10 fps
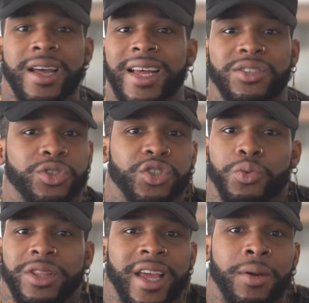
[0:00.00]
that's just
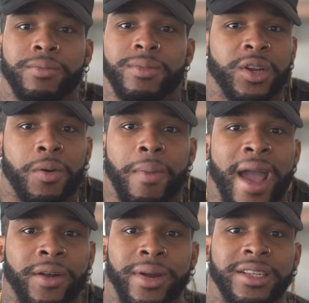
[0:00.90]
what they, you know,
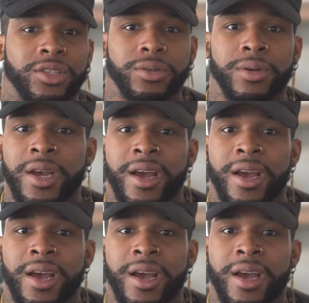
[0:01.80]
migrate to.